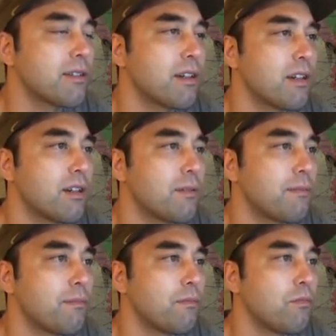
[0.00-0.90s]
Uh,
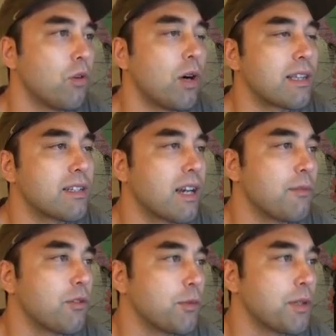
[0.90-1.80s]
well, at the
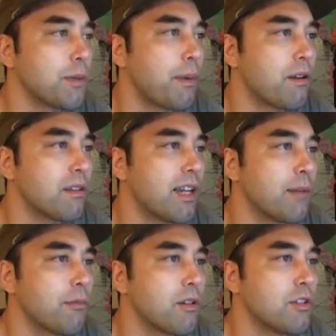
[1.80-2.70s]
time it would have been the Bering
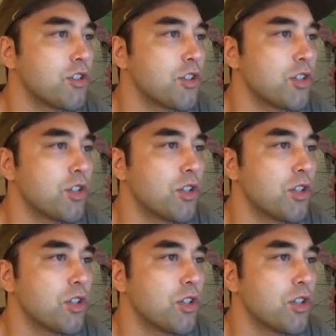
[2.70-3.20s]
Land Bridge.